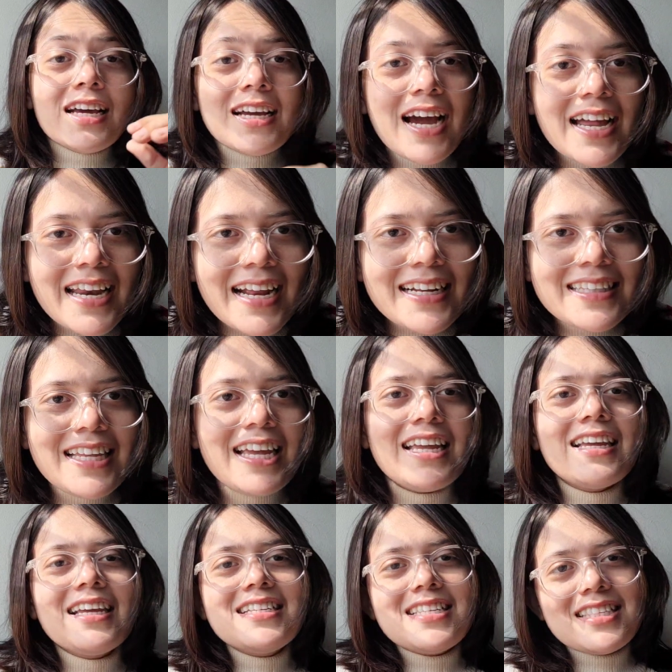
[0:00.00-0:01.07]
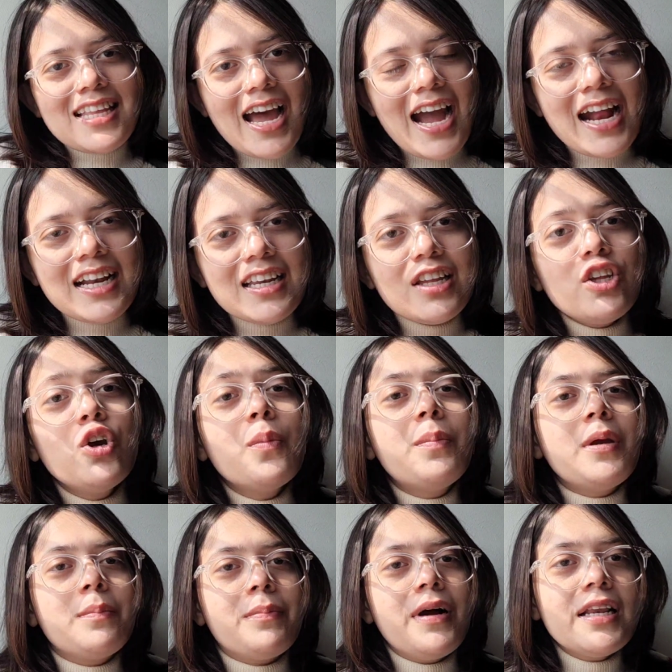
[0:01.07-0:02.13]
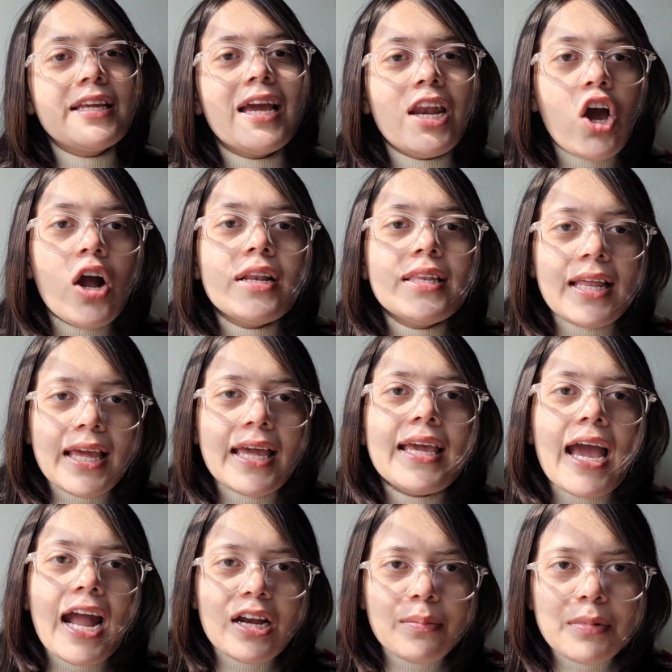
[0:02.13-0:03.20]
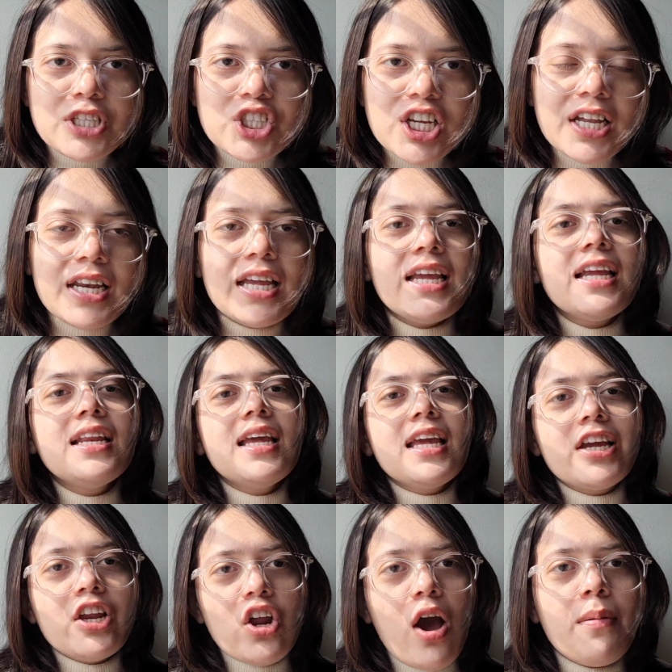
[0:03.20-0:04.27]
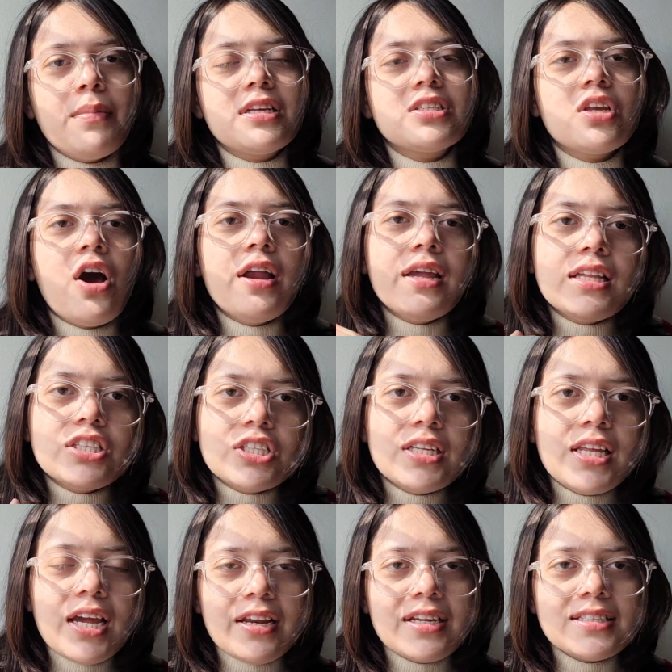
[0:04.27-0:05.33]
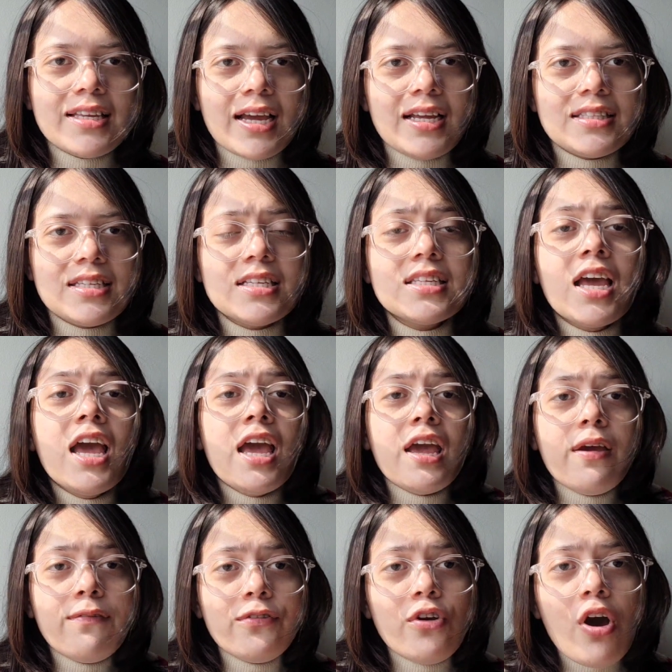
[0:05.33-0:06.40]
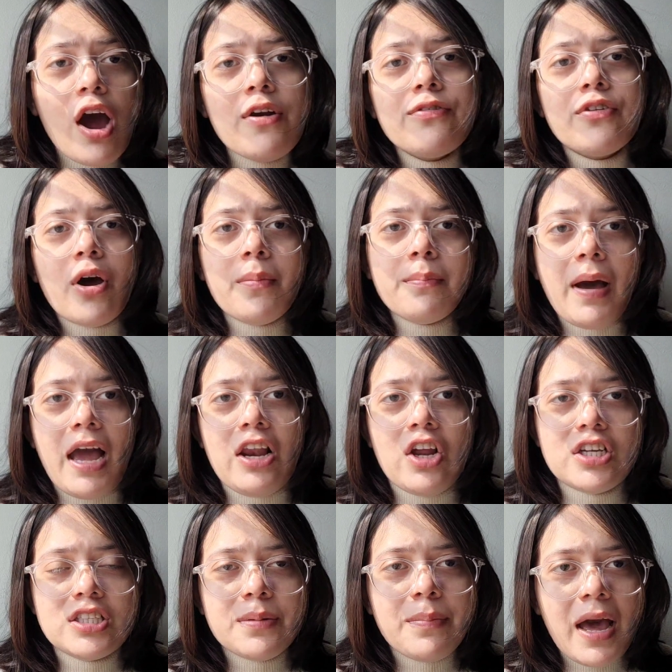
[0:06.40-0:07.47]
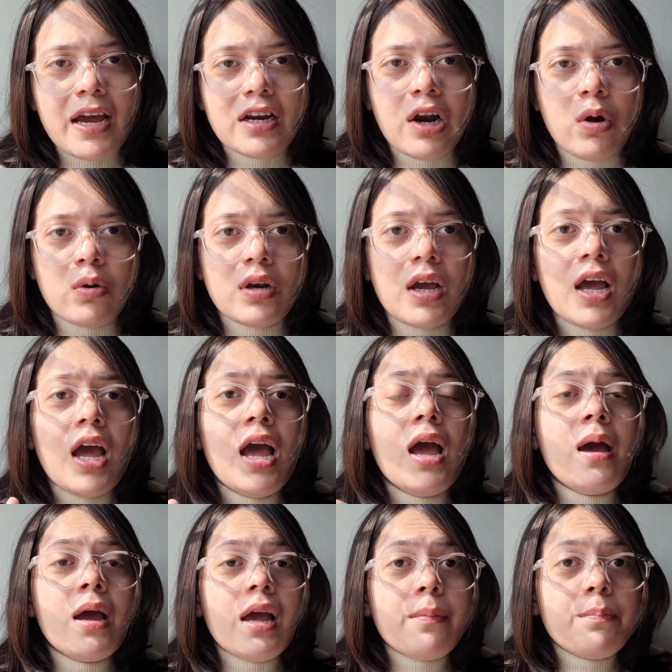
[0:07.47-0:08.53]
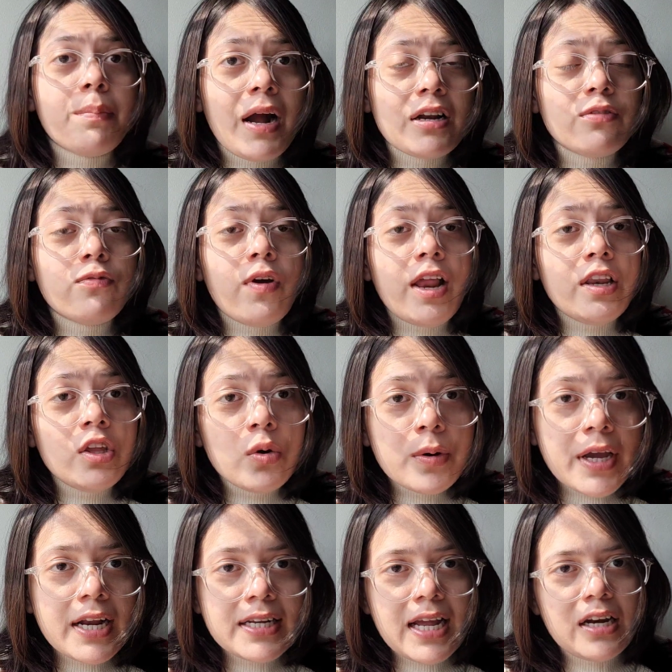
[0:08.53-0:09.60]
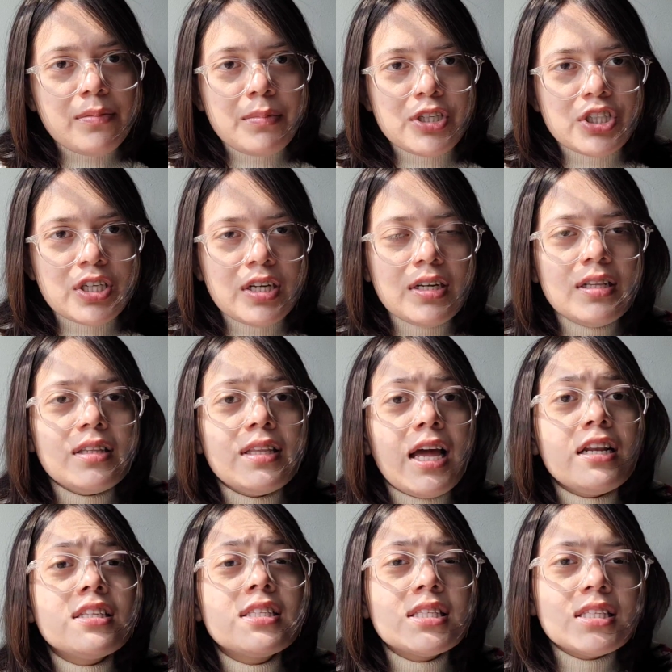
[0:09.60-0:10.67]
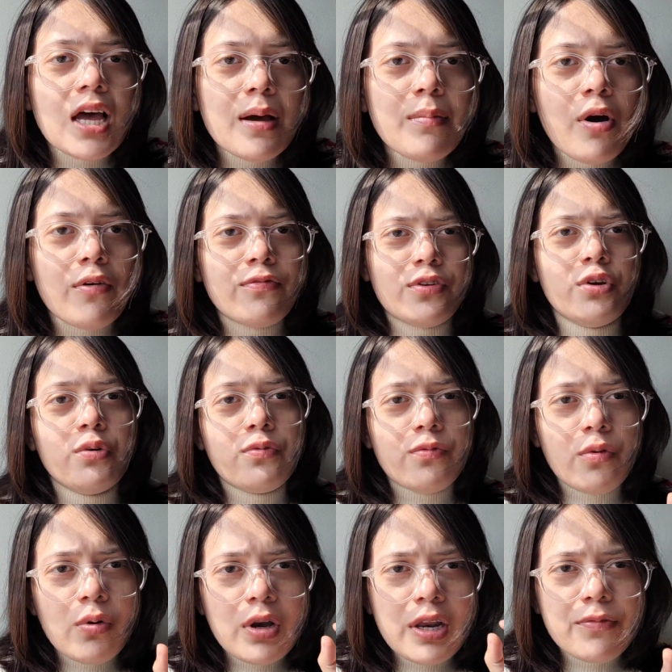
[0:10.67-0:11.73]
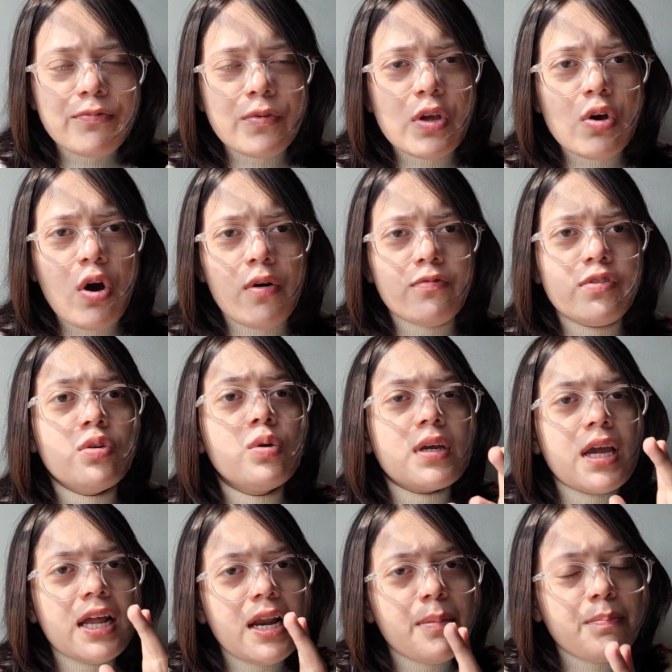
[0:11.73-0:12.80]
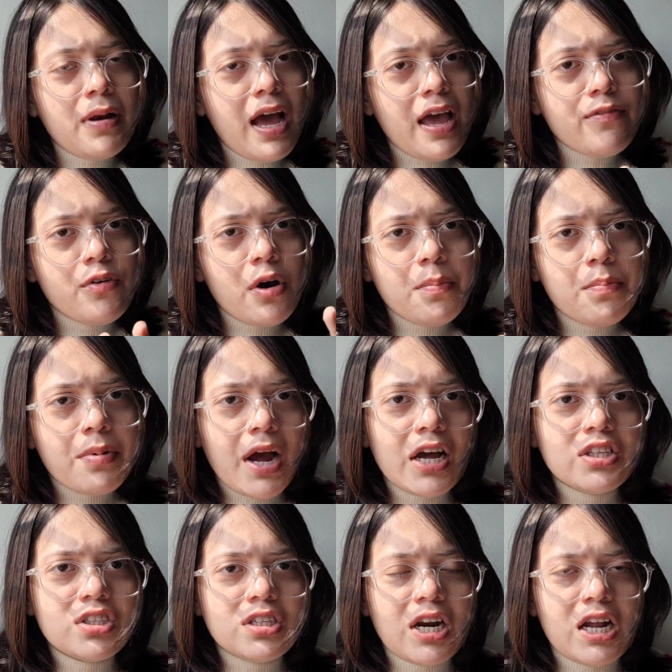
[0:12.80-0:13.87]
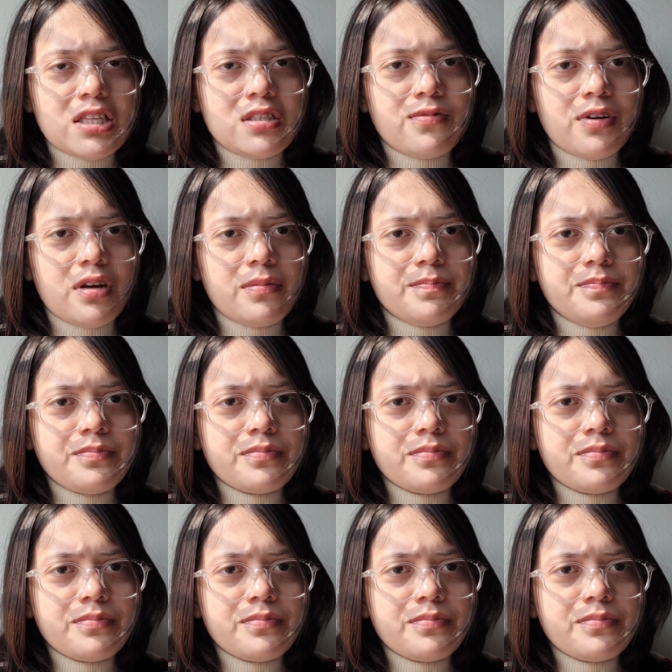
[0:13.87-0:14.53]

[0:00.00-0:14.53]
The correct thing is that you people cannot take admission in economics or engineering sciences if you are from biology background. But when you get admission, then some of you, only few of you, can apply for branch transfer.